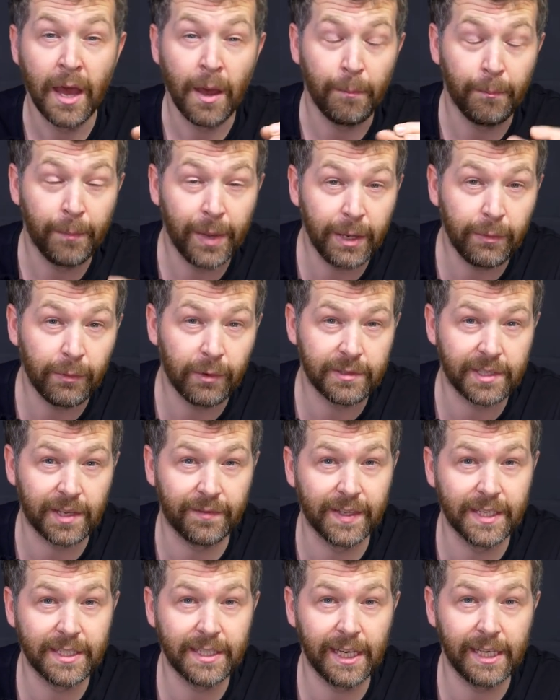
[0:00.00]
meet with
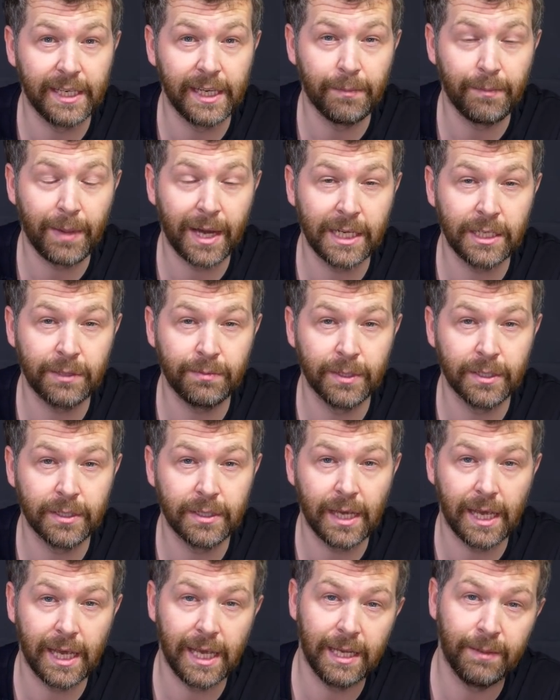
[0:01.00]
some of the senior management
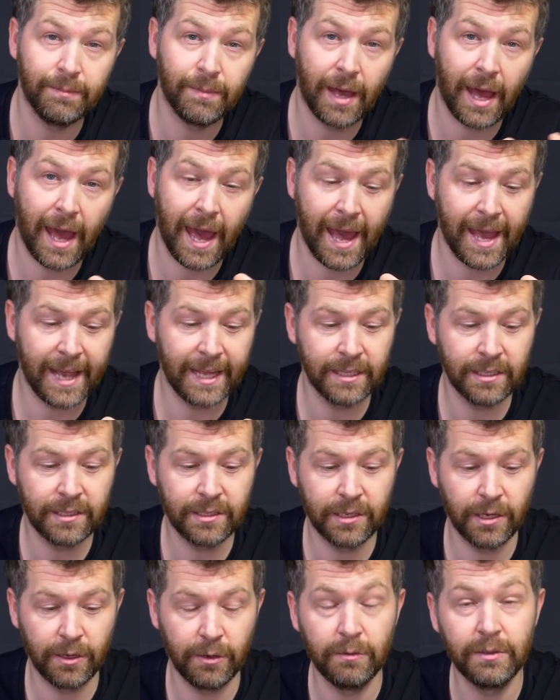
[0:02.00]
team and
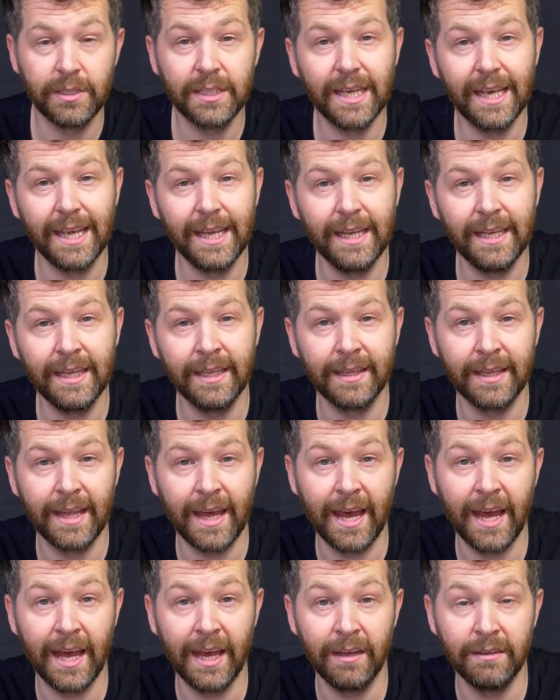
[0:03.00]
to see
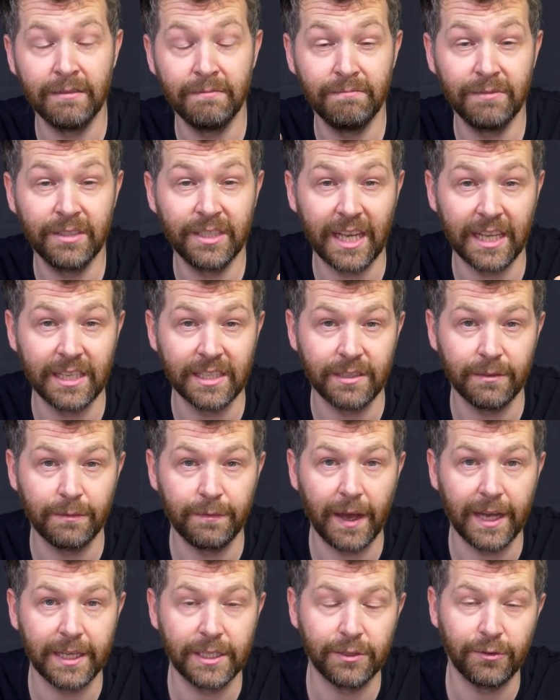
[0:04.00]
their sensor
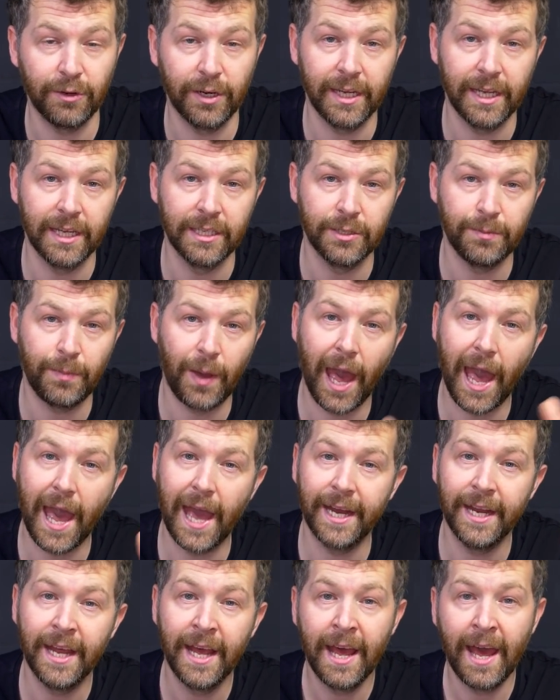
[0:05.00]
factory in
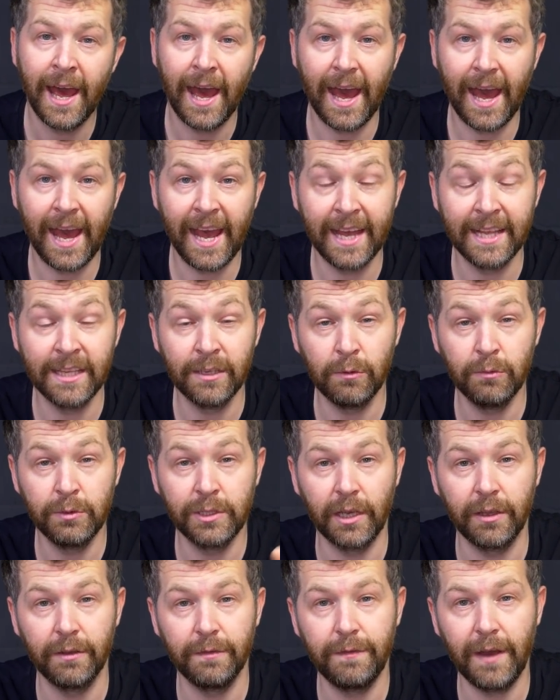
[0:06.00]
Japan and
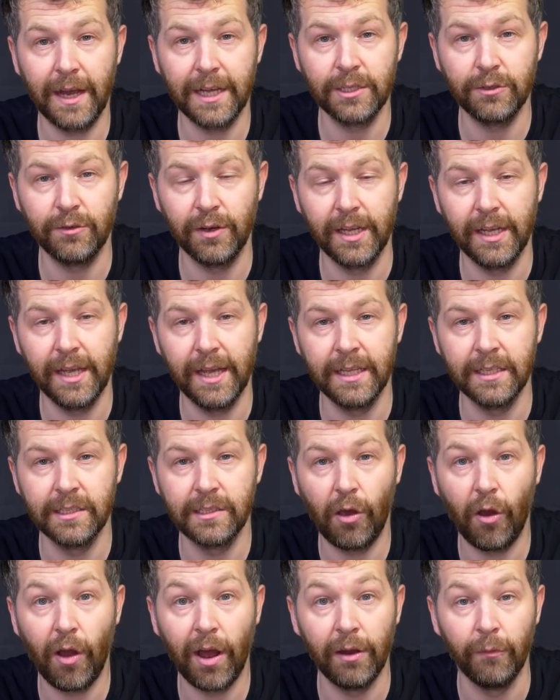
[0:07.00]
also the factory in
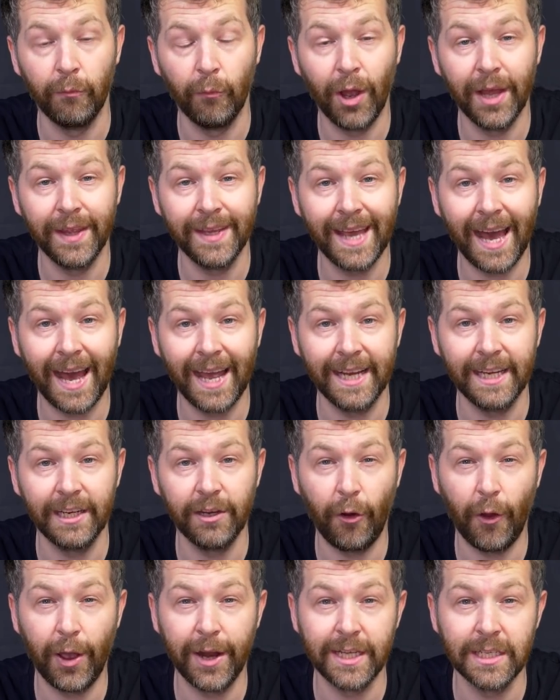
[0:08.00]
Thailand where the
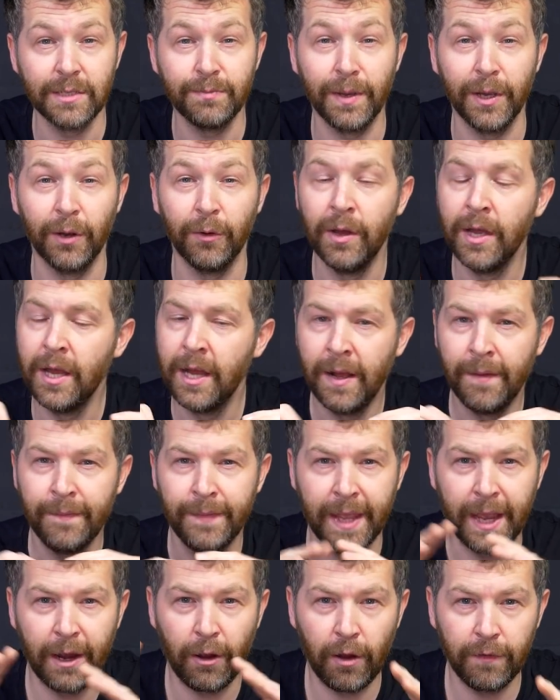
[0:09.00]
A9 is built.
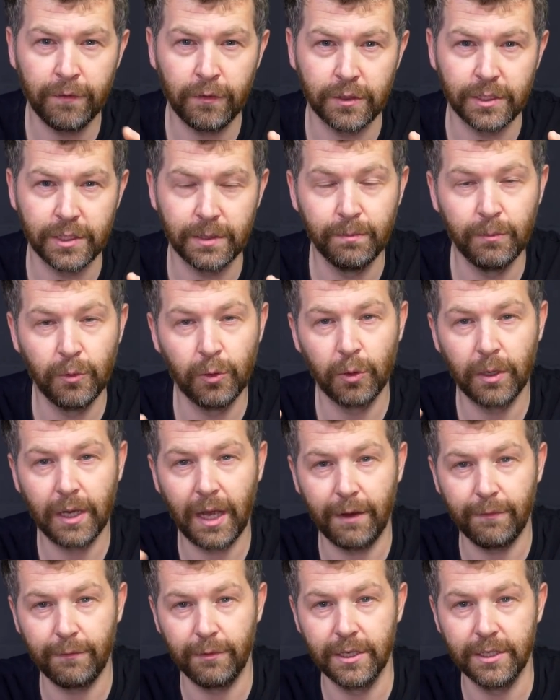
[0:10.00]
Now I've got some more
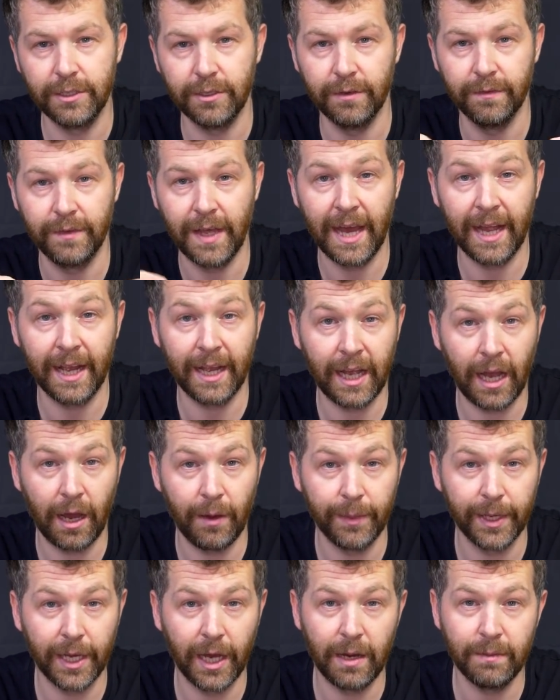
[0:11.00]
coverage of that
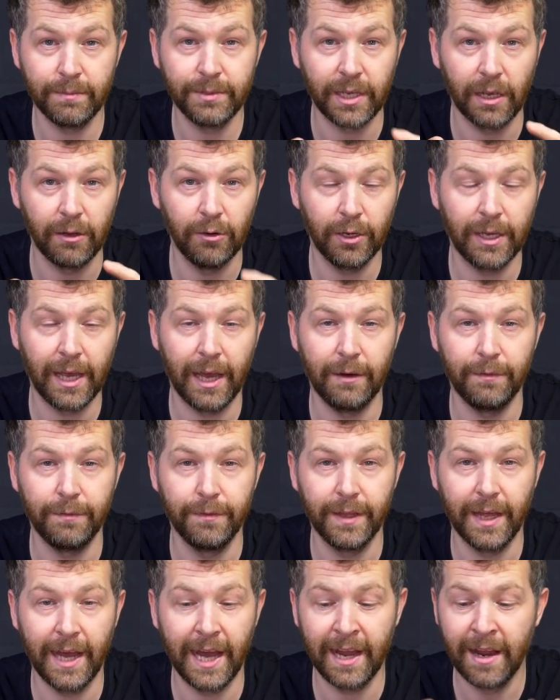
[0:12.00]
coming up, so look out
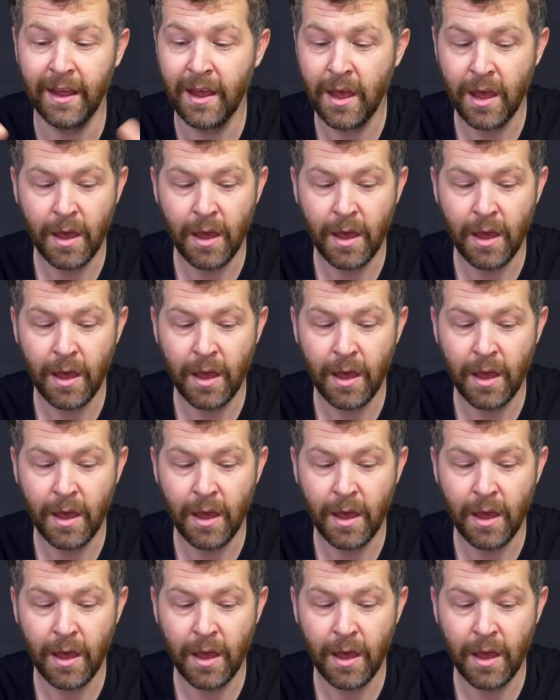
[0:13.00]
for that.